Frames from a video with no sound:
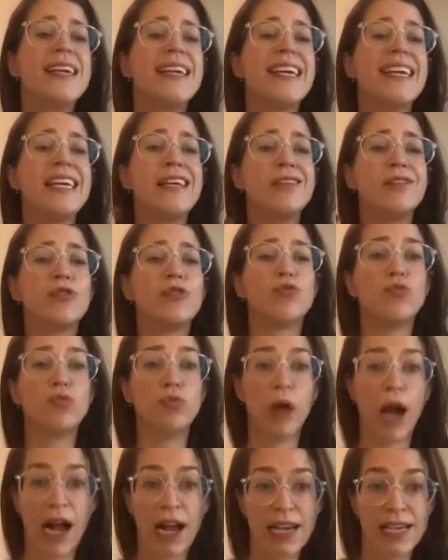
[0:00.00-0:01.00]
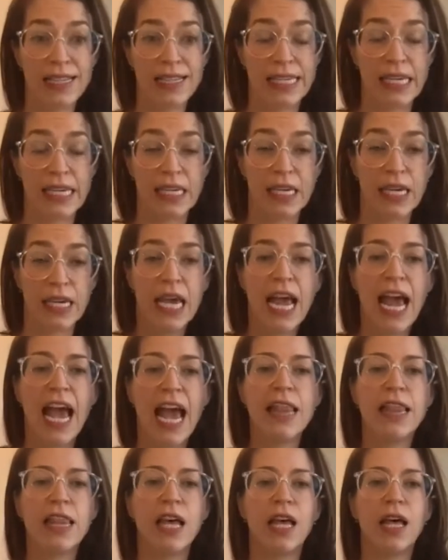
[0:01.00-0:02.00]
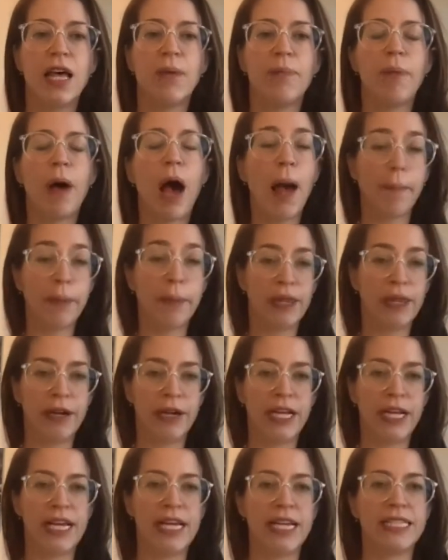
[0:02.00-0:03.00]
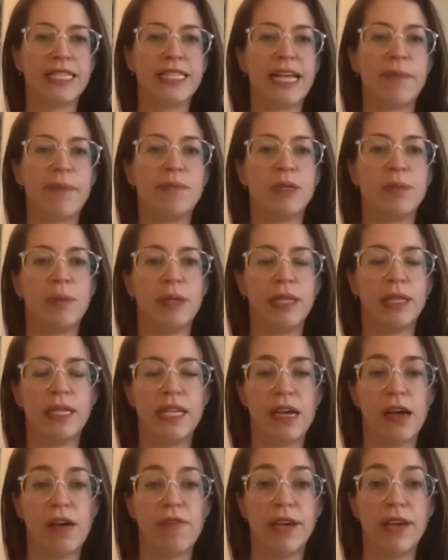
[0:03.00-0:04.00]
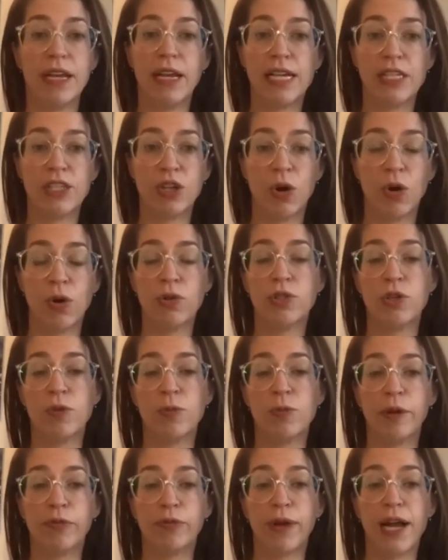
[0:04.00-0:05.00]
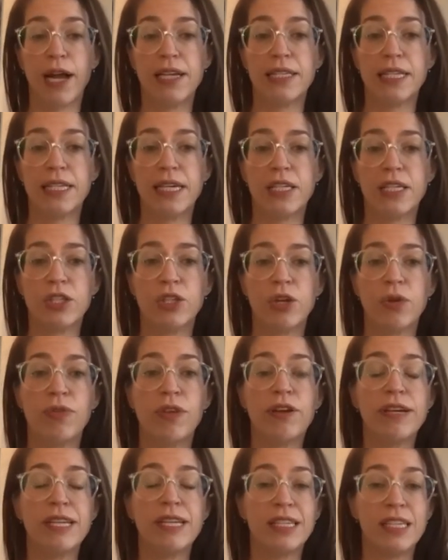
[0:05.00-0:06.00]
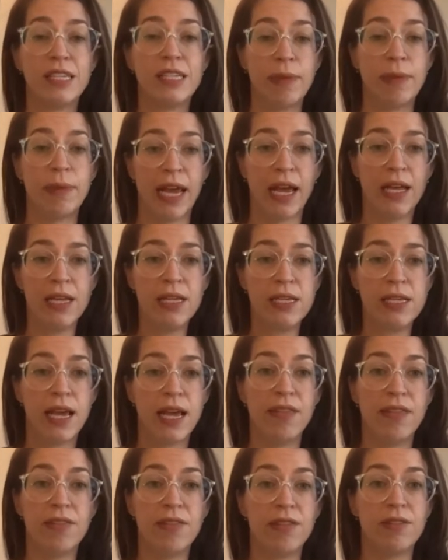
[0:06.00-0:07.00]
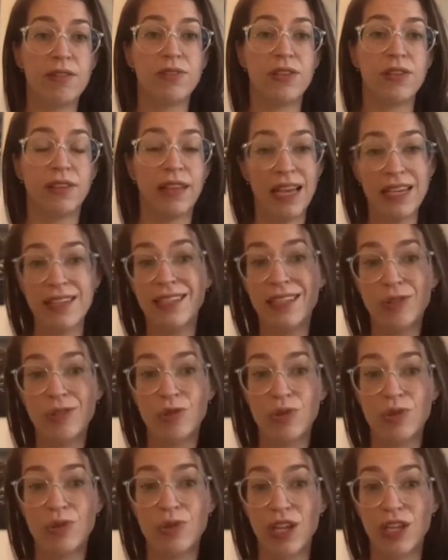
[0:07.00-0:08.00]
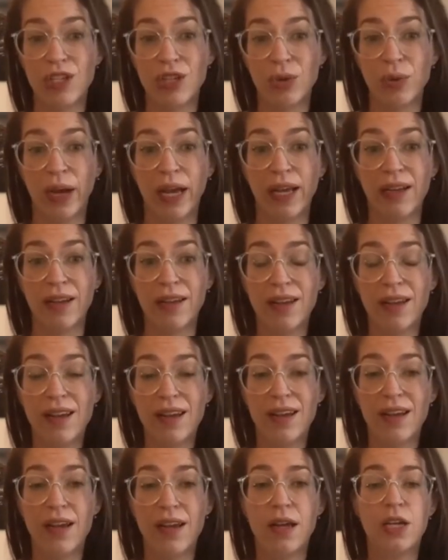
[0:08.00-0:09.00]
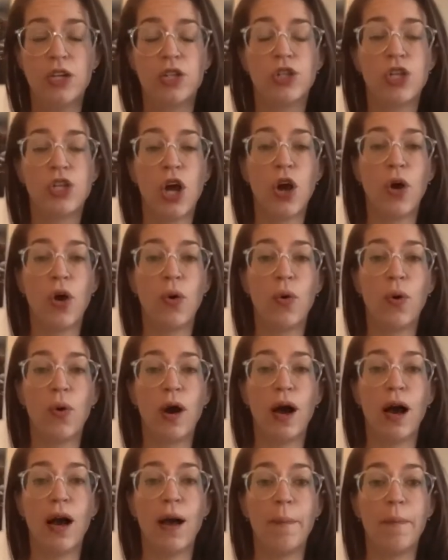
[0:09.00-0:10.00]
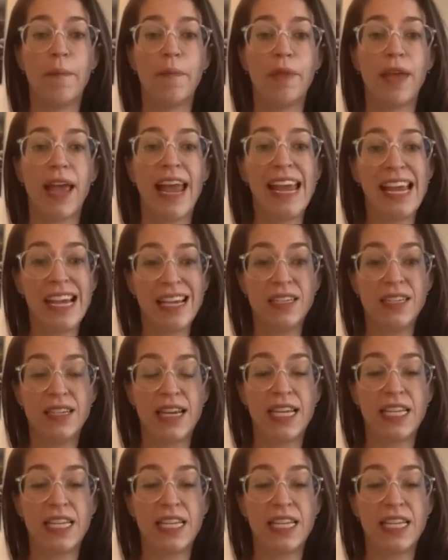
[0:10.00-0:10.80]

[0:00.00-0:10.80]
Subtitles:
is rising. And the popularity and acceptability of it has also been rising. So there is a demand, and there's less teachers that do it. So, and